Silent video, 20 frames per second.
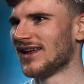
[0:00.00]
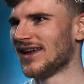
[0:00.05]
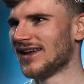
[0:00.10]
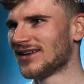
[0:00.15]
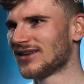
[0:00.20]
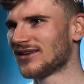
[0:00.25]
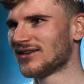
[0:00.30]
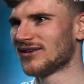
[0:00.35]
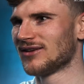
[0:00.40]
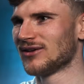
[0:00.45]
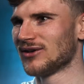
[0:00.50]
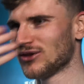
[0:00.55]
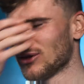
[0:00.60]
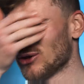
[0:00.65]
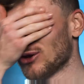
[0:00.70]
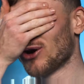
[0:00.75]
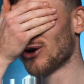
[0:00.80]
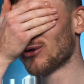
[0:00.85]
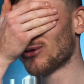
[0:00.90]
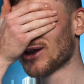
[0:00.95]
Like, oh, yeah.
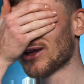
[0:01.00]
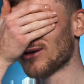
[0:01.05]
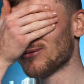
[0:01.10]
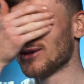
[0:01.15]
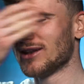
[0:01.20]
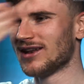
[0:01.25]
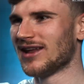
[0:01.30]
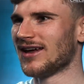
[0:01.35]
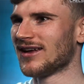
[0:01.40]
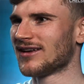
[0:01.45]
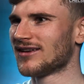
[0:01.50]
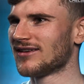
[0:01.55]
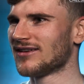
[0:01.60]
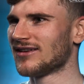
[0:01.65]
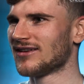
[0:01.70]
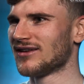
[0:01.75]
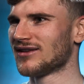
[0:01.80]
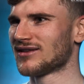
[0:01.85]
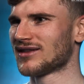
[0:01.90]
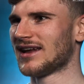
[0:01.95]
you know what I mean? Like,
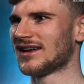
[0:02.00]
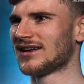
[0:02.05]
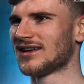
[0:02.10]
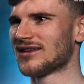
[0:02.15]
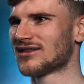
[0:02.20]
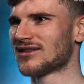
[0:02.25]
yeah. he's like